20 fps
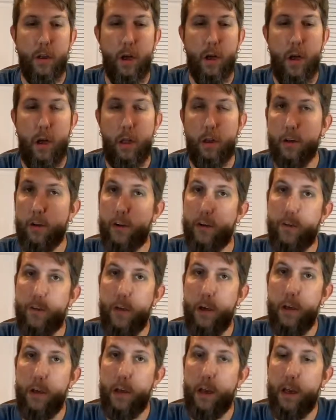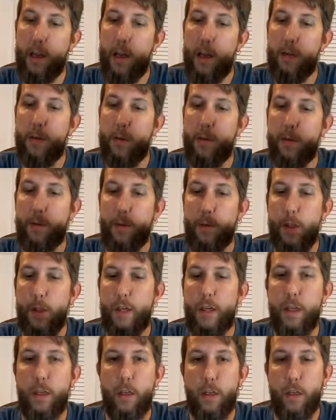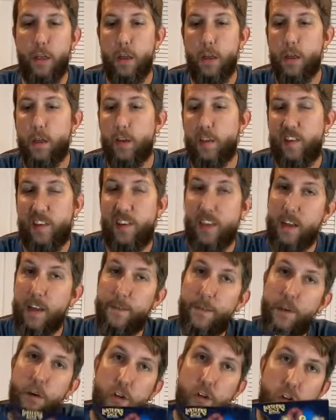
Looks fun. Cannot wait to play it. See if your